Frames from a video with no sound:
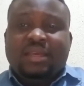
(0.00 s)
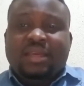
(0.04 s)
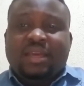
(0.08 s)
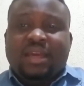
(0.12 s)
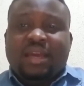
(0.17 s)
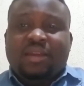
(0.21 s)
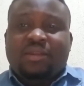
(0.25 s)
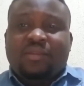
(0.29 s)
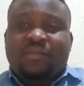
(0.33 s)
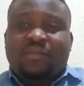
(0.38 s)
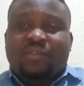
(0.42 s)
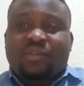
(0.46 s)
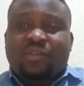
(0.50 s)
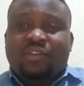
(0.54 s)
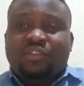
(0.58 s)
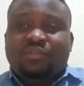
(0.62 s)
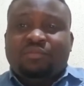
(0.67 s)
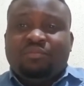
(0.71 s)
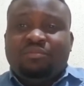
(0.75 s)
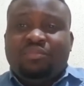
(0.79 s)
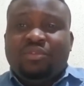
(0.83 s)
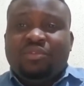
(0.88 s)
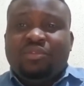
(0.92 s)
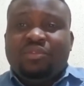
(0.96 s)
and of course,
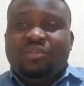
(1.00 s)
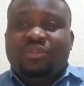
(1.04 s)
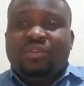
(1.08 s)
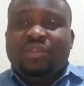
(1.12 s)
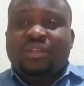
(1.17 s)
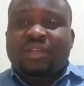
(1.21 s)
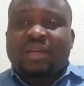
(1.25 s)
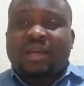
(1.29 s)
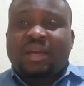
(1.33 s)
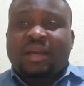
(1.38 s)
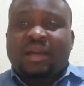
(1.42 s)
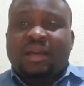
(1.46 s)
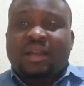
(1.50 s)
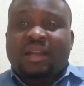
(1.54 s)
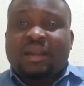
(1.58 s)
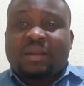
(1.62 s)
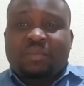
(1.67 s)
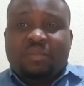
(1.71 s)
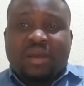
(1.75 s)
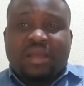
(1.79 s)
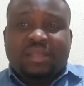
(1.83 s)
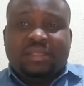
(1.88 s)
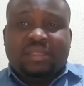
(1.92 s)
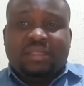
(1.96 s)
build
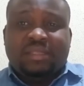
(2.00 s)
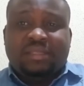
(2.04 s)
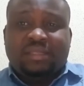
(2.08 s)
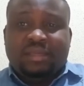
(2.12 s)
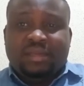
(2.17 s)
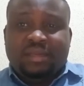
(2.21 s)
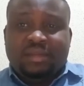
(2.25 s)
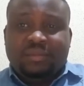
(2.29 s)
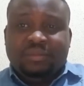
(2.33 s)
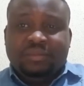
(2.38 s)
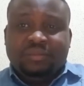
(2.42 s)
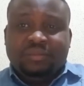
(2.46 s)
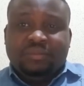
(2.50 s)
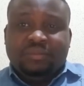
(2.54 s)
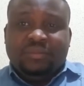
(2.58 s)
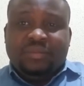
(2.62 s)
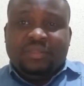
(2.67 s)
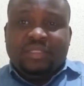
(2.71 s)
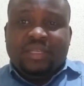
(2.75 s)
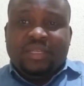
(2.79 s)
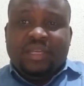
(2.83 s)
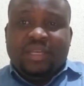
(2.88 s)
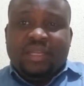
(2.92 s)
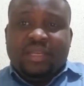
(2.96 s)
capacity
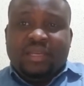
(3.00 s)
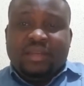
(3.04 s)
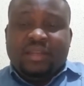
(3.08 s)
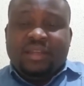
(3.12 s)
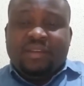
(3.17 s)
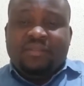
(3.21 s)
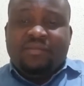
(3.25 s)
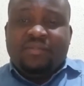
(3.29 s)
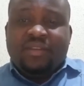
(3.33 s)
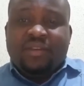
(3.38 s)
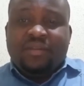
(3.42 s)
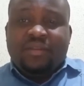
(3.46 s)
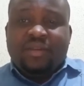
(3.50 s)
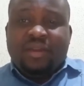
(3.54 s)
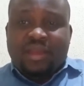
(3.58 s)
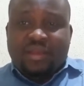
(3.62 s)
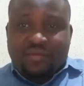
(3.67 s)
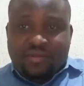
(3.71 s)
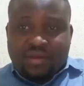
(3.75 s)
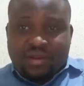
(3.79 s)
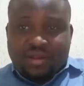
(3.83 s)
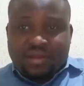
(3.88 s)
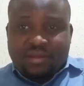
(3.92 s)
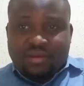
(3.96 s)
in that very area.